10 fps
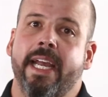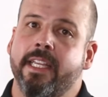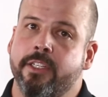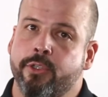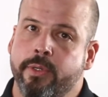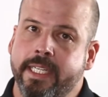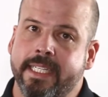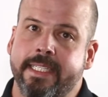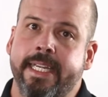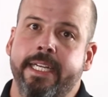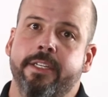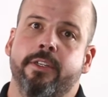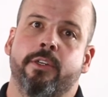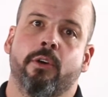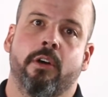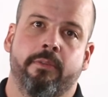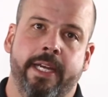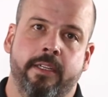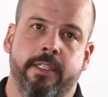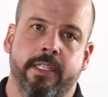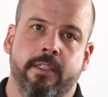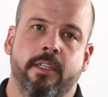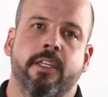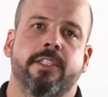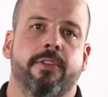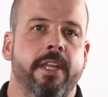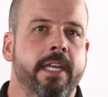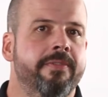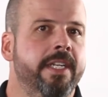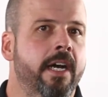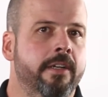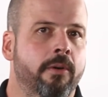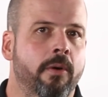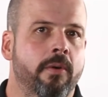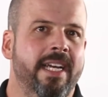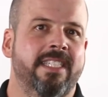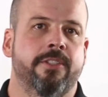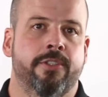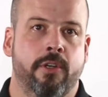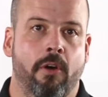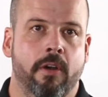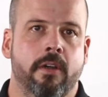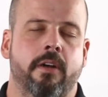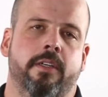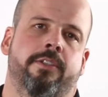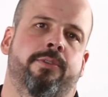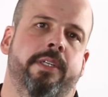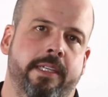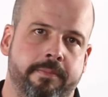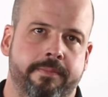and the tree continued to grow around it. So think of a knot hole as a scar on a tree.